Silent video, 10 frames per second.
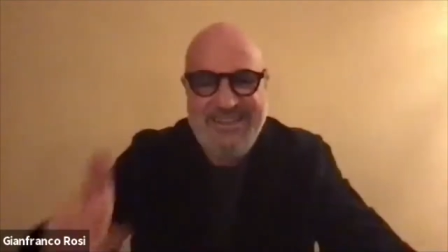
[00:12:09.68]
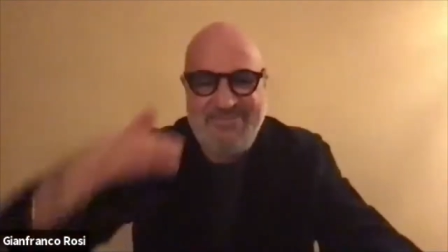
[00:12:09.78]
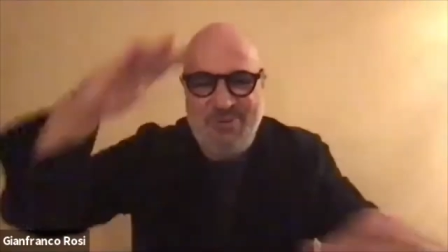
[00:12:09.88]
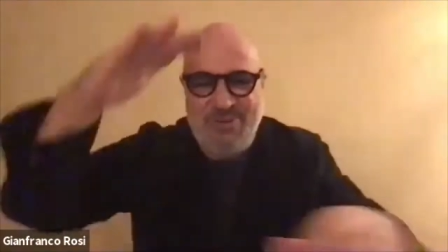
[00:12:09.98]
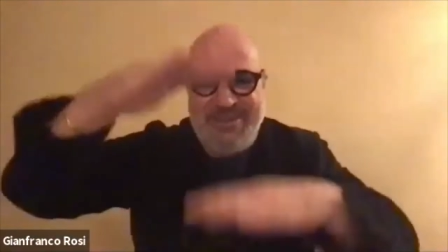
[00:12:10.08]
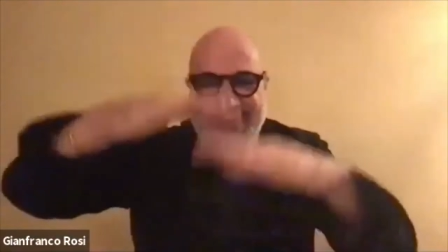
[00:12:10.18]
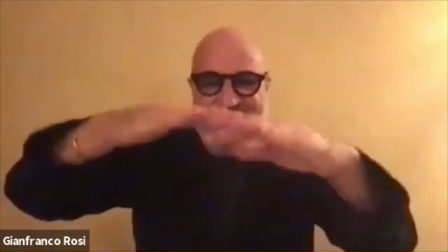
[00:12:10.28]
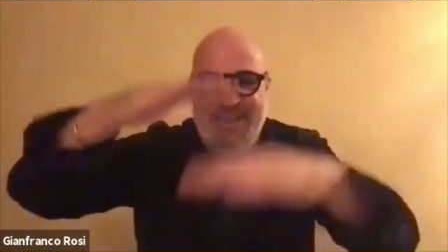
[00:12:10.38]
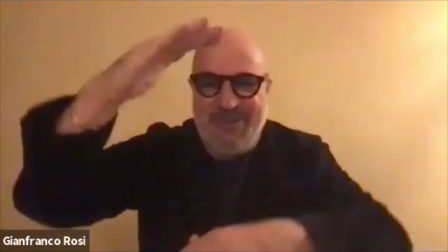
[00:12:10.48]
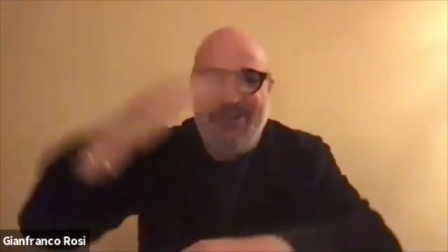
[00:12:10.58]
The
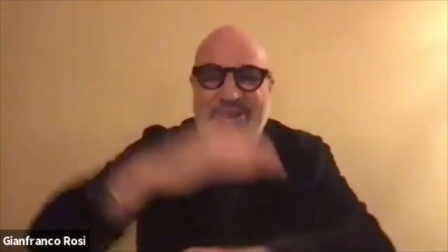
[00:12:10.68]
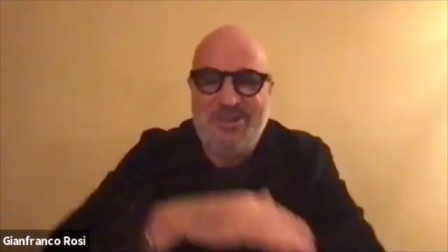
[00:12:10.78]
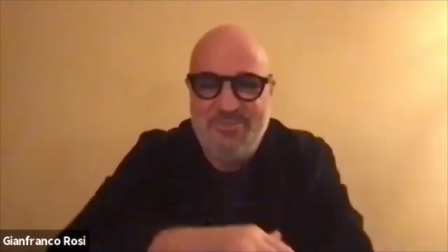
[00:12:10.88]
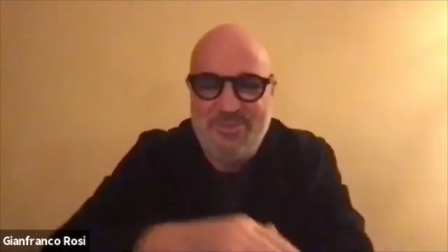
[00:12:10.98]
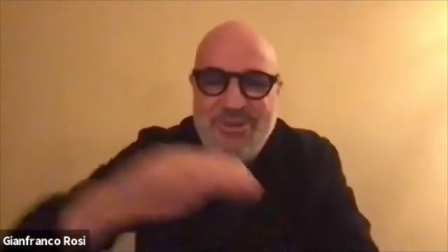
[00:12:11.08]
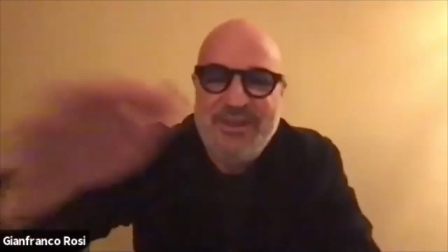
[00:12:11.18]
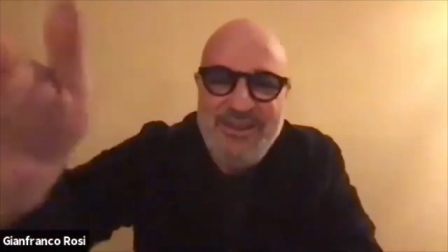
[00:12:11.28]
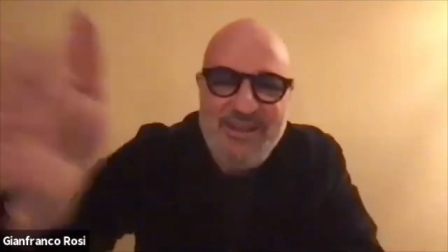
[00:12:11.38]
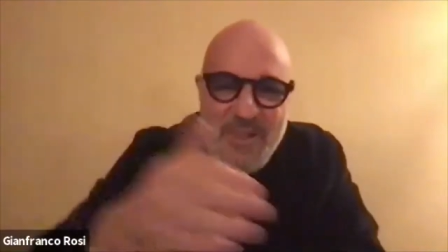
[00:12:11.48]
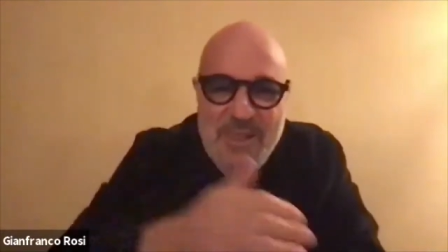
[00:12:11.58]
level of the computer.
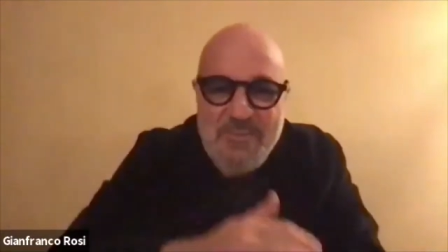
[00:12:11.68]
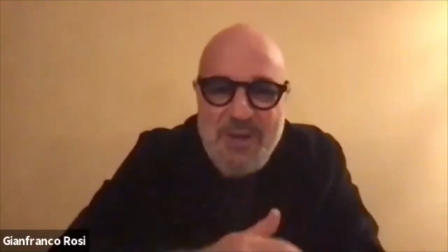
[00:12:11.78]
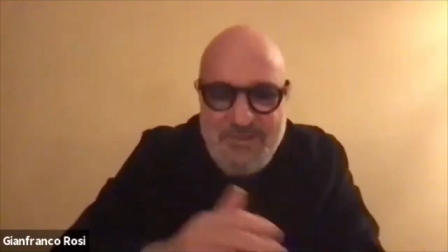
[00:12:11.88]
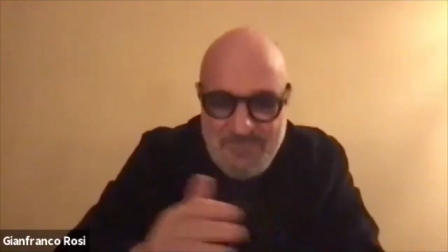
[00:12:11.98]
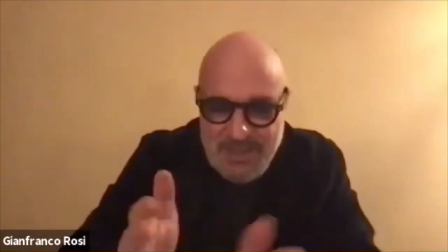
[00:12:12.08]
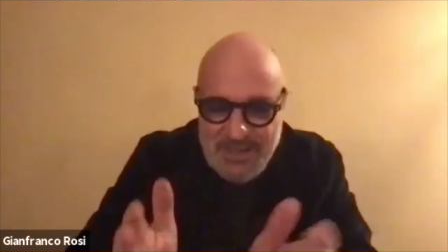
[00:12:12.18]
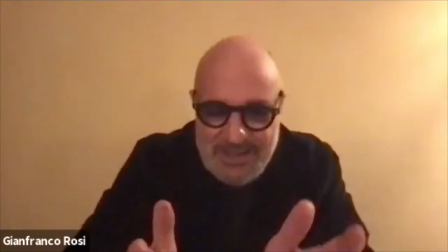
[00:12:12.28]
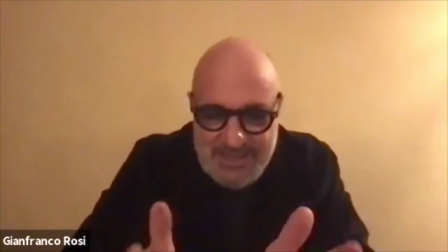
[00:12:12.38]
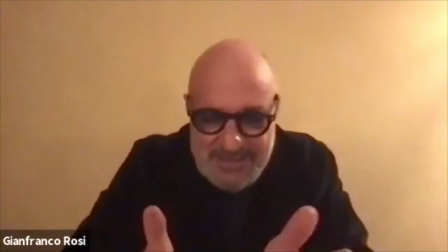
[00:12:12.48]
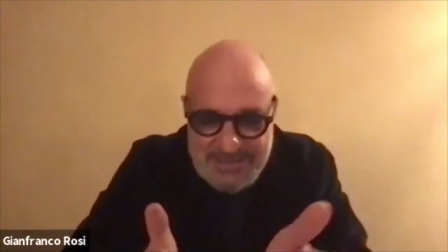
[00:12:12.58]
But
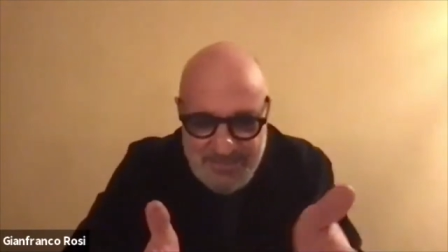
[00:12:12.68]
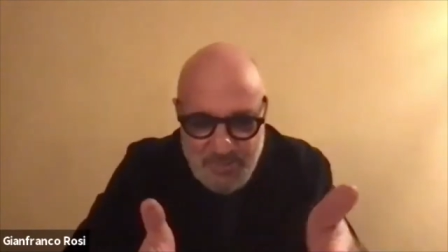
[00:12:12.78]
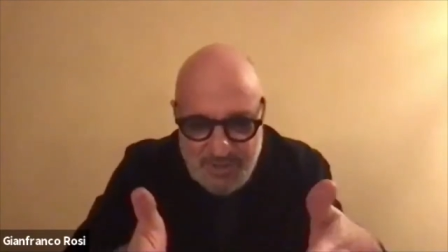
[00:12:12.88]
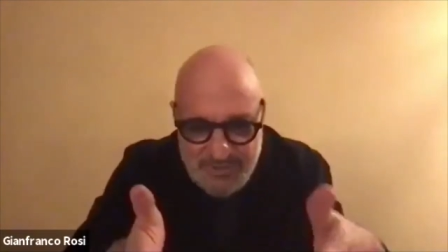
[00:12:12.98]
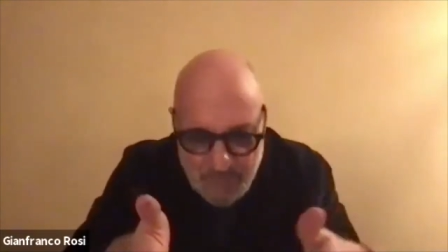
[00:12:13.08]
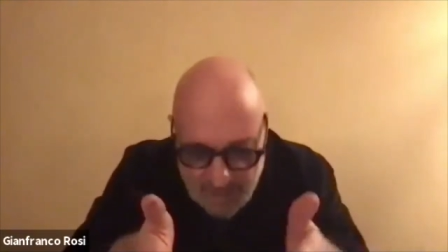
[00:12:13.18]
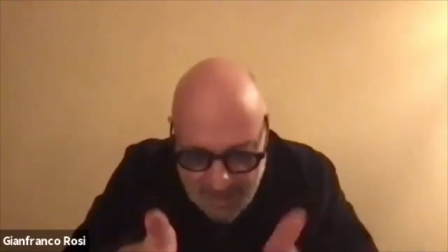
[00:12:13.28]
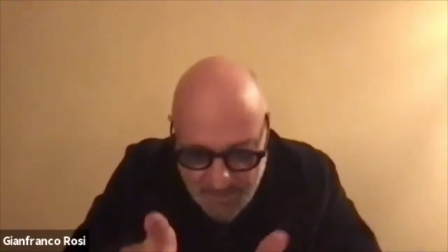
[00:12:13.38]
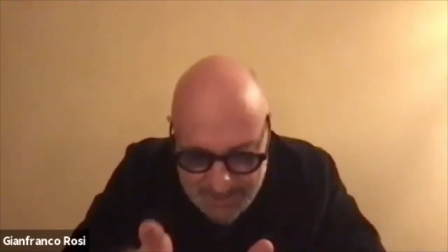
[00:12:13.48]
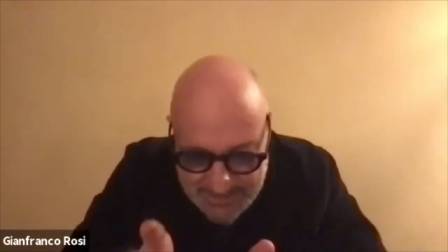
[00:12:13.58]
when I
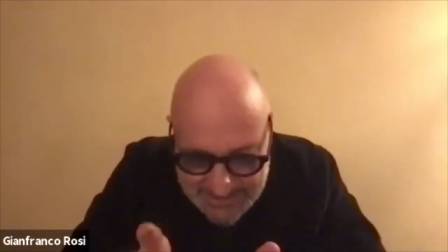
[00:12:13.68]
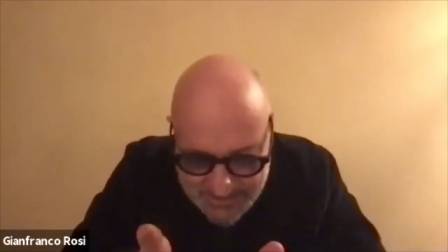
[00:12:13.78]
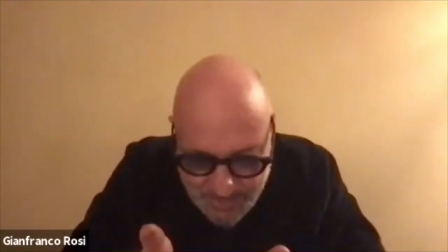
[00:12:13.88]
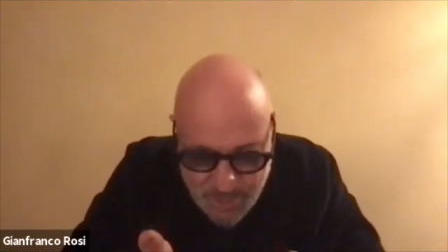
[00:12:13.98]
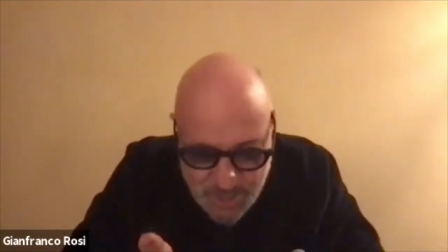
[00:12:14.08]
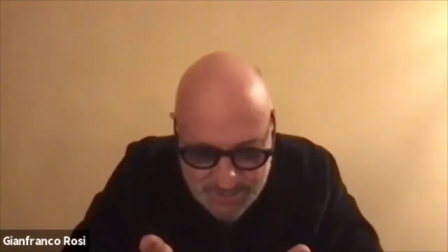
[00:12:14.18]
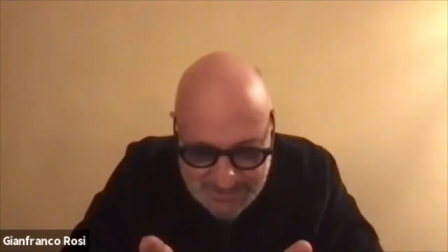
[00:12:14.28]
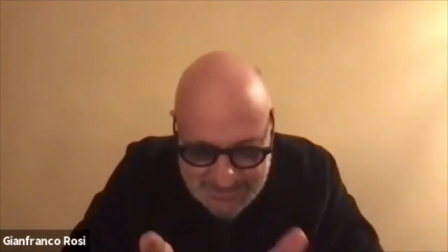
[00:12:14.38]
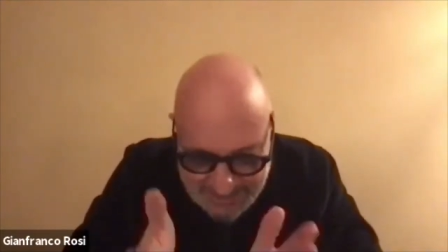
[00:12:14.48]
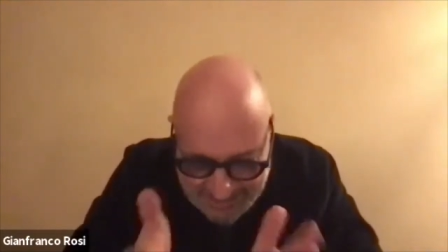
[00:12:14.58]
read this book
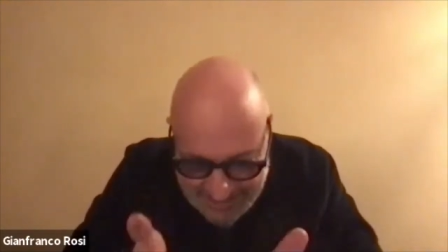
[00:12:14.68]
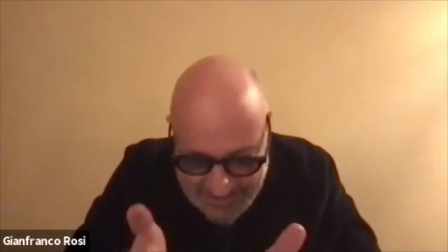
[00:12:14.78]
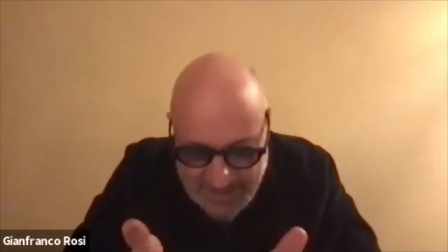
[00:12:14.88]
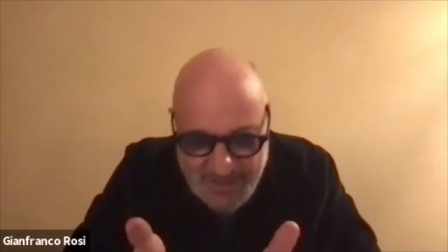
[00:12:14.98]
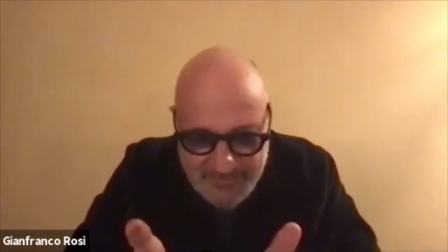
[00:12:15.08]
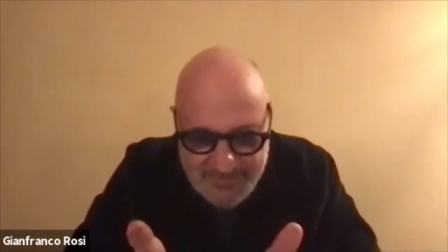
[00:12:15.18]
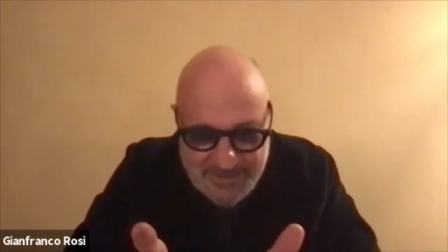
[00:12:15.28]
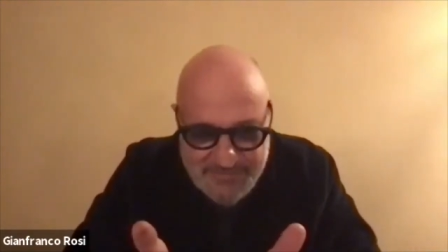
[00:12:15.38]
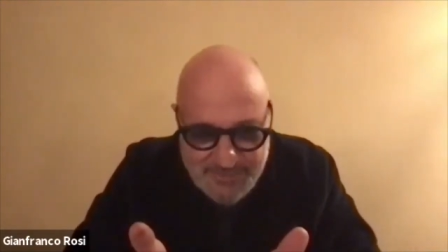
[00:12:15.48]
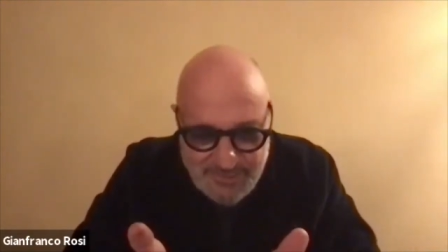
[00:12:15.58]
that I have here
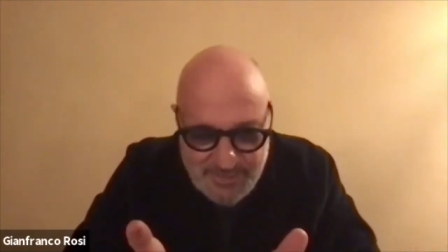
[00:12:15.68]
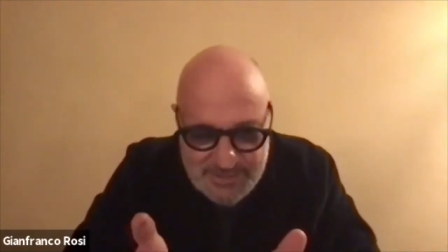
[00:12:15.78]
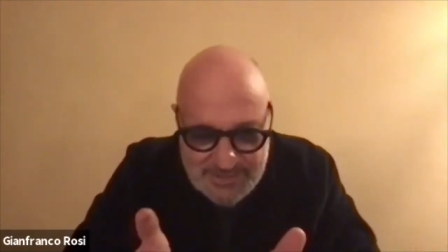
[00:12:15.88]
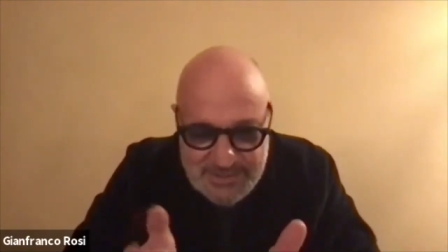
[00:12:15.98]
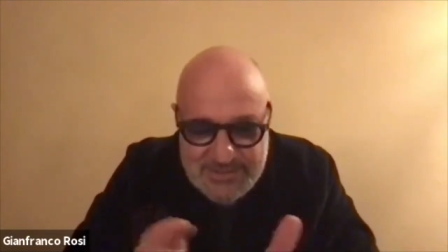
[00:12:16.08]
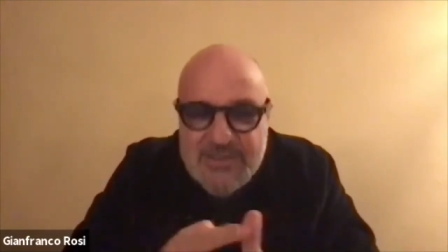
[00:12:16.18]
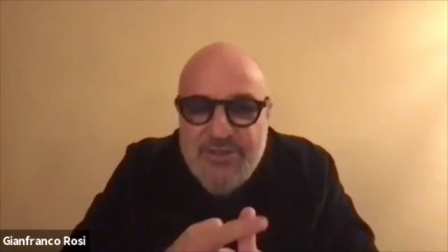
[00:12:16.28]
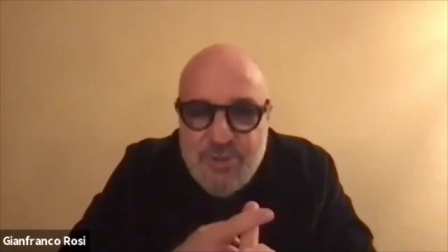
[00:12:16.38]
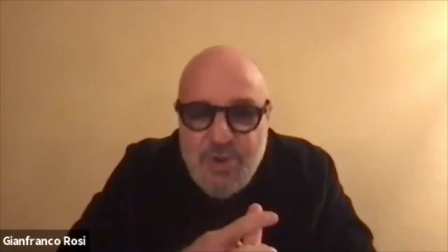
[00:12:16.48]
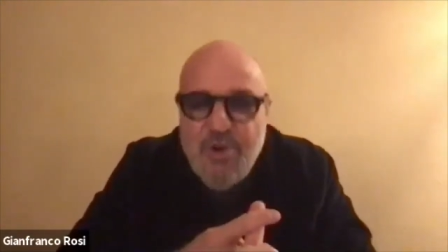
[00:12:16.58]
in front of me, is it
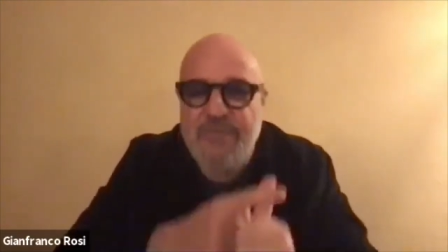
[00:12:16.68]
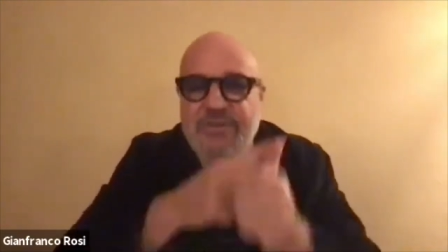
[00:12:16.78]
true or